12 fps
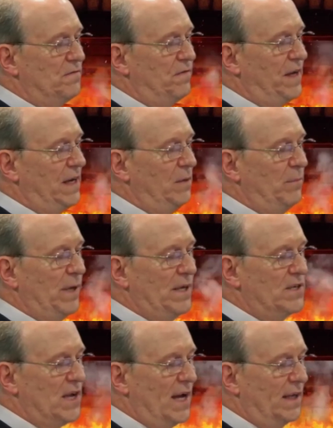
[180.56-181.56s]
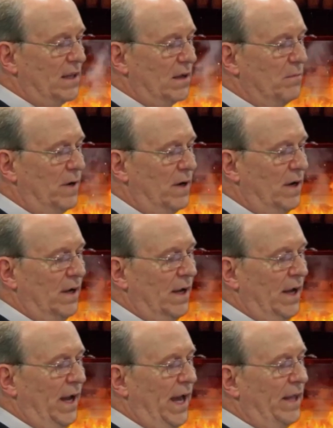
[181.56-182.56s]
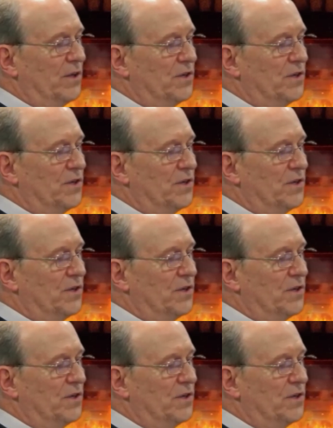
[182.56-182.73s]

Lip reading: feeding beside them, and the